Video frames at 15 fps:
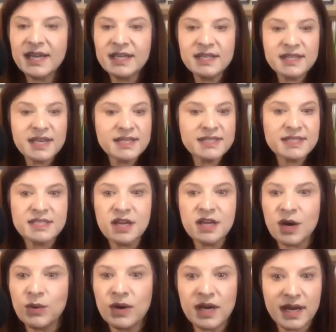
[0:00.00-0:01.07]
That is
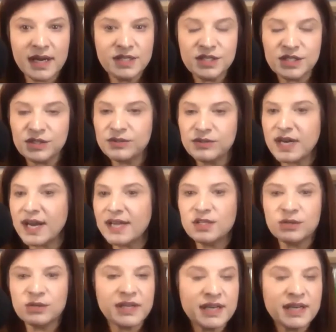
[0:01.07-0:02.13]
not what I do. I
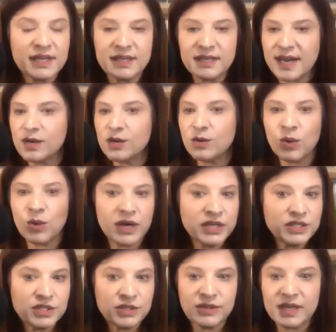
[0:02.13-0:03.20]
don't get it. I don't want to
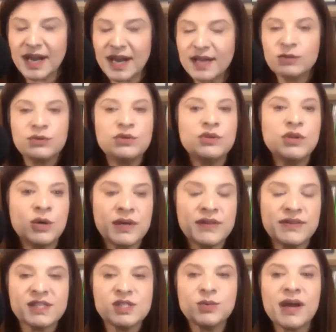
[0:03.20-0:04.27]
do it. I don't know it.
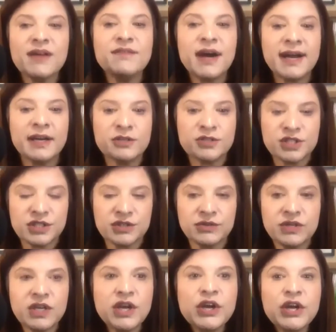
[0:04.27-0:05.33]
That's why I've hired you.
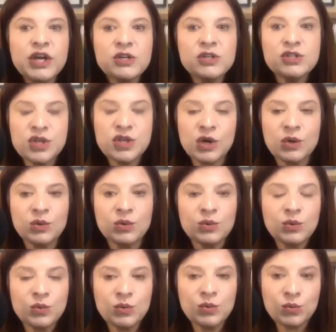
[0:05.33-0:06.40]
So
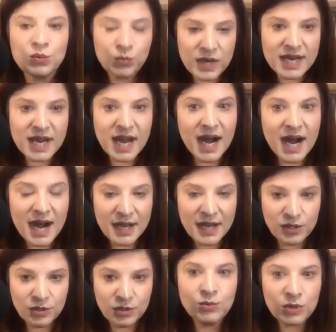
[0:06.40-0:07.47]
when
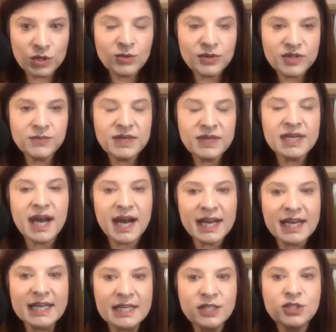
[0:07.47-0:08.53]
you work with me, I
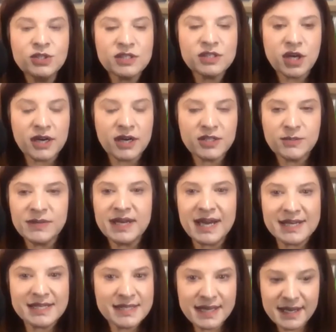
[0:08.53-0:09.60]
need you to talk to me
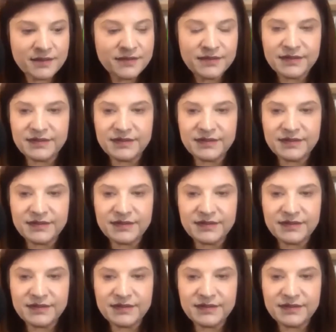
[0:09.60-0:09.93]
as if